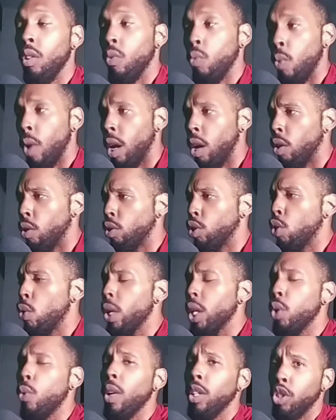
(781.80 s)
Well,
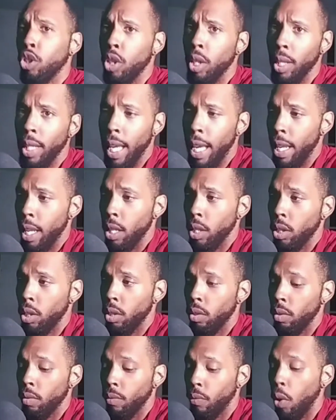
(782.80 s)
quick question,
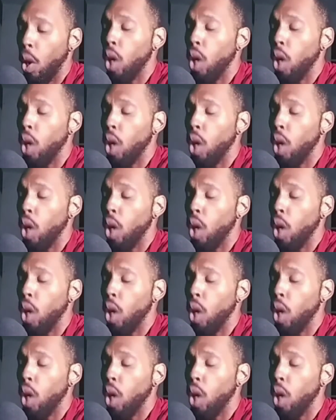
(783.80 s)
ladies. For